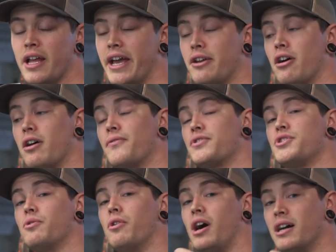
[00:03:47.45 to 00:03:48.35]
and
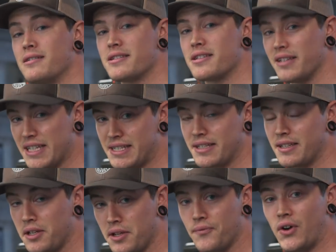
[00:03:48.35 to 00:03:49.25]
offers you
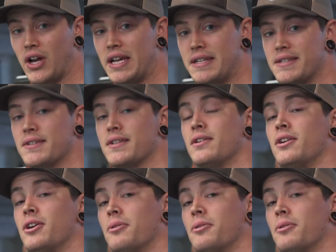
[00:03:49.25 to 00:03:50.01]
unsolicited advice,